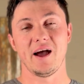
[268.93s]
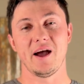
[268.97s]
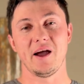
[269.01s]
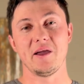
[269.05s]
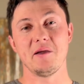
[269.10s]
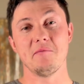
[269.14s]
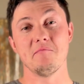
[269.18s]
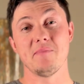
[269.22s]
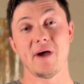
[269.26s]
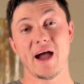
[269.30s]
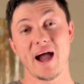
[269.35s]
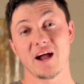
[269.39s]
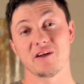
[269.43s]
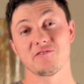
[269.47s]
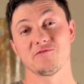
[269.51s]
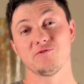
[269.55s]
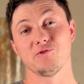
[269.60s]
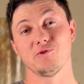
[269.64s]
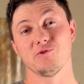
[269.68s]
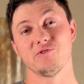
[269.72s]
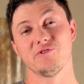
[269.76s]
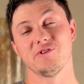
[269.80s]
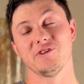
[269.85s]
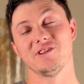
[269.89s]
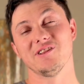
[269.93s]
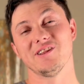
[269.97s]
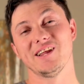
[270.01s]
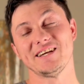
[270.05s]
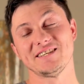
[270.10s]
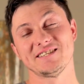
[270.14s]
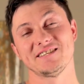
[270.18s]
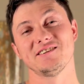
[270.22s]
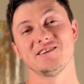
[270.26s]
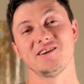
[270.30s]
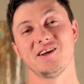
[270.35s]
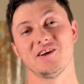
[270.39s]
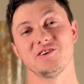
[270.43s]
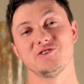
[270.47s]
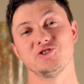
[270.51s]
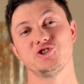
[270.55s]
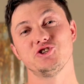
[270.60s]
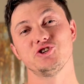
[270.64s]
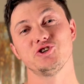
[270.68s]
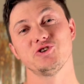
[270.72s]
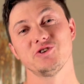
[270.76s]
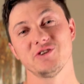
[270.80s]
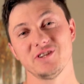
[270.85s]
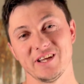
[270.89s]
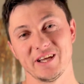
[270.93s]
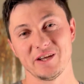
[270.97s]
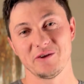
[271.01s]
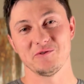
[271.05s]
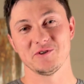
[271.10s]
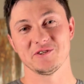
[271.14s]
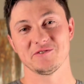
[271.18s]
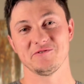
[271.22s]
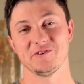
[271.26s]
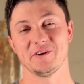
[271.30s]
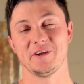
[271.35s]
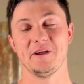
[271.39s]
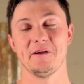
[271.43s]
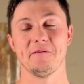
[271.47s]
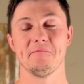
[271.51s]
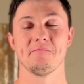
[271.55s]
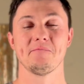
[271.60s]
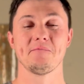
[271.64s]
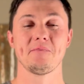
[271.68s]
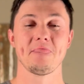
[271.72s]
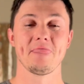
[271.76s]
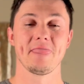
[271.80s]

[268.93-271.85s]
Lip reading: impactful the lesson on journaling was for him.